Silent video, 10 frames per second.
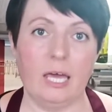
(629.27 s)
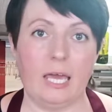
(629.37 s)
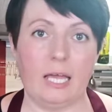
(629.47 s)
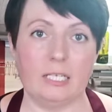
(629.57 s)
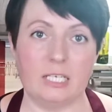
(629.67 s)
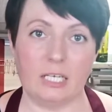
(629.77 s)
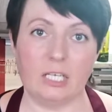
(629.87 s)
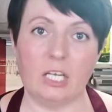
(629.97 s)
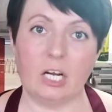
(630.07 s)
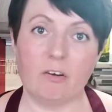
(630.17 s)
and
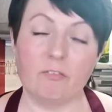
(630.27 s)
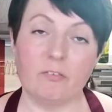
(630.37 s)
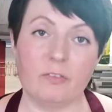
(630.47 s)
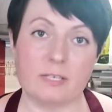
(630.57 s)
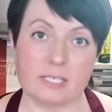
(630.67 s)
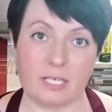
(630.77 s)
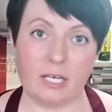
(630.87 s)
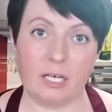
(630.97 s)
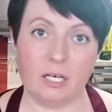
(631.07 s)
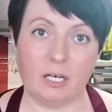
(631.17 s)
taking care of the
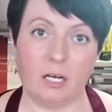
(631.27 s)
sick.